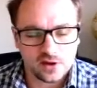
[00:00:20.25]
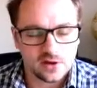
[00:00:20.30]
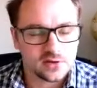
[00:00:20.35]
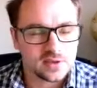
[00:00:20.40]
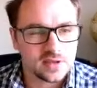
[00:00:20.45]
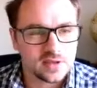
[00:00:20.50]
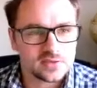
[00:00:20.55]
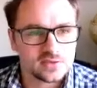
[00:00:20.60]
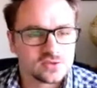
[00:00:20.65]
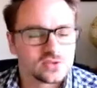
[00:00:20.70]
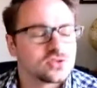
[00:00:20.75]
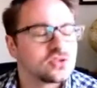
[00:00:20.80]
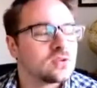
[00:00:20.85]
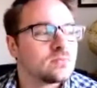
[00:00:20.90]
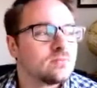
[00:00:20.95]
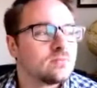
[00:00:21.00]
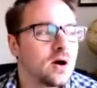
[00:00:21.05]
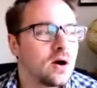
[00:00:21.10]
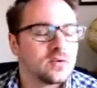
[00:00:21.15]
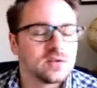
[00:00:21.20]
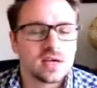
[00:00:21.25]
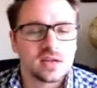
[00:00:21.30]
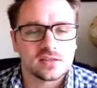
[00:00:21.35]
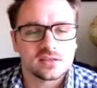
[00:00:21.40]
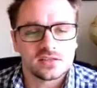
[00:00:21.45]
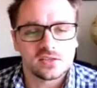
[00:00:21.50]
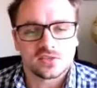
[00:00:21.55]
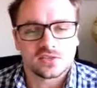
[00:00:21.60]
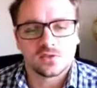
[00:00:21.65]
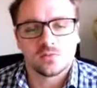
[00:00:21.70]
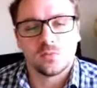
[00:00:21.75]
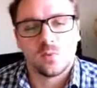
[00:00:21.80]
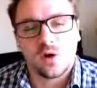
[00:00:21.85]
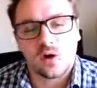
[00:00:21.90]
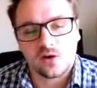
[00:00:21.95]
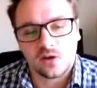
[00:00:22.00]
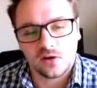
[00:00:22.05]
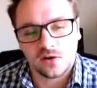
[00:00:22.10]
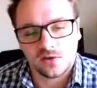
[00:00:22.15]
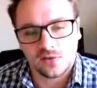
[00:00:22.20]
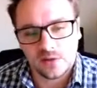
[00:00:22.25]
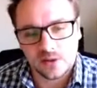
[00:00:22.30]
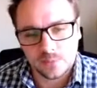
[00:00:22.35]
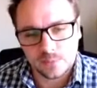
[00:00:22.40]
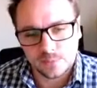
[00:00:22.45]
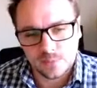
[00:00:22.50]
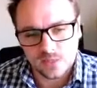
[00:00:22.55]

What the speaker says: Okay, so submodalities. So what are they?